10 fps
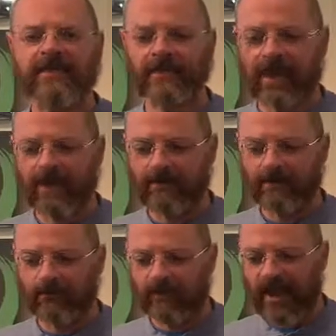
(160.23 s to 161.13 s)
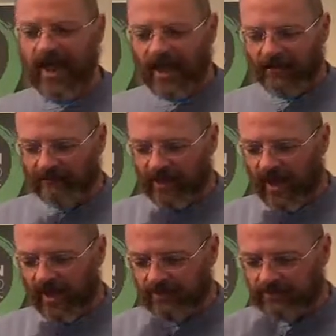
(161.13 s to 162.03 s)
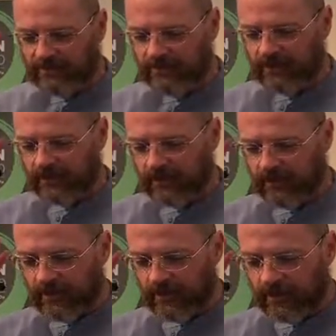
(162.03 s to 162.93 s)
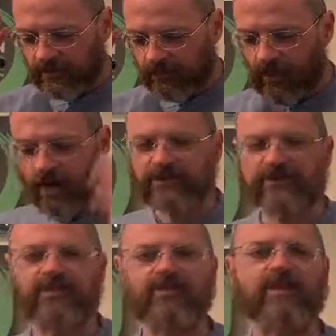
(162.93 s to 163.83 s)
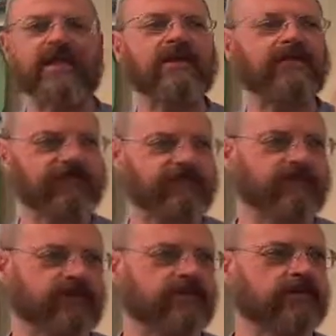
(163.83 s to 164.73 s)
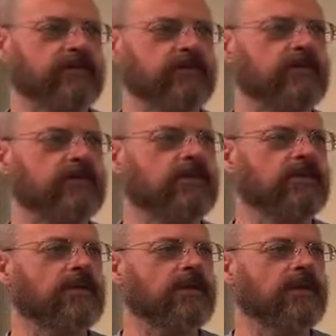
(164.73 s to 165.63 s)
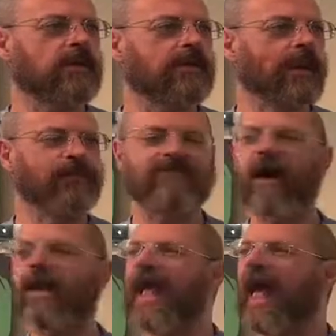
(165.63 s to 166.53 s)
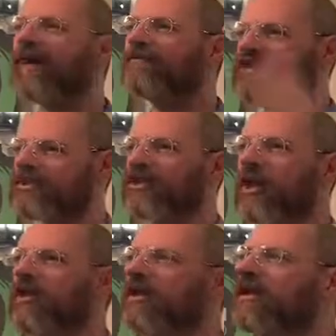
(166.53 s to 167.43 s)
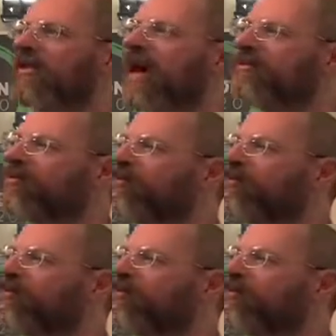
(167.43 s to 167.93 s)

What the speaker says: that we have God's promises being fulfilled, that we finally have the son that was